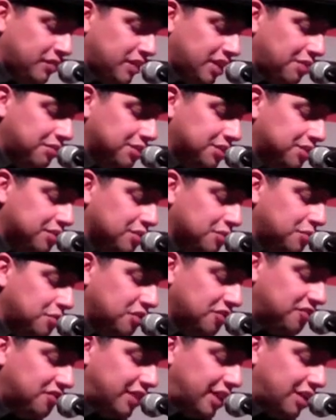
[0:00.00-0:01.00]
There were still
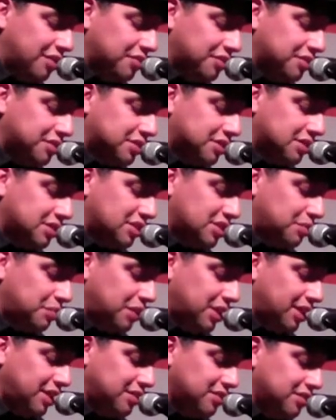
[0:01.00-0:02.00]
more flowers,
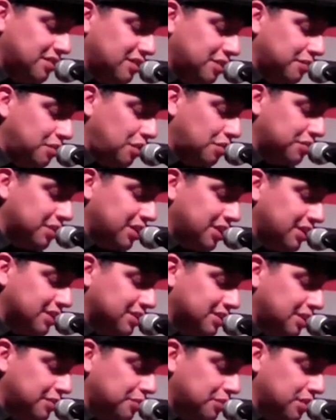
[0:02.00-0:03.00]
displays of them already
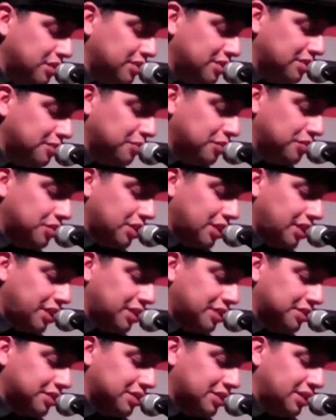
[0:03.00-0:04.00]
assembled into
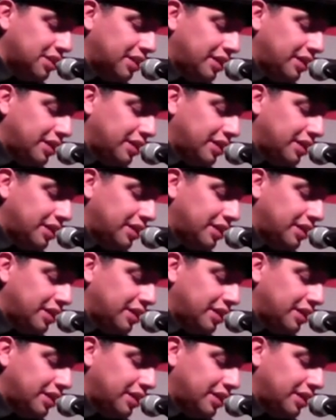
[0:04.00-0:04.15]
bouquets,